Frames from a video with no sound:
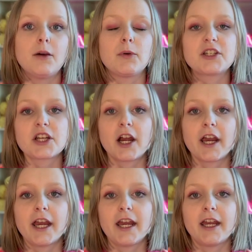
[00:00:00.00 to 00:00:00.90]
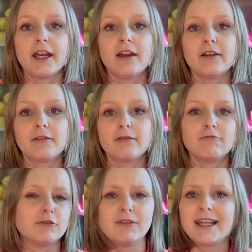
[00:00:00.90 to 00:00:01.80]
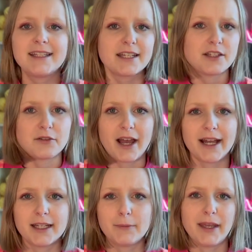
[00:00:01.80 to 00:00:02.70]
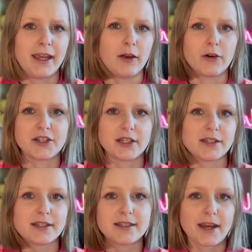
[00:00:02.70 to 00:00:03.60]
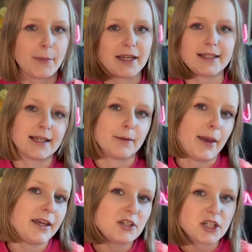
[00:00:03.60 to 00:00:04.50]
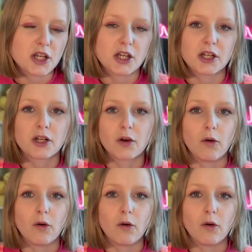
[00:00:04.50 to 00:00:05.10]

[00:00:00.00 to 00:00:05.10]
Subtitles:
which are related to anime or just Japanese animation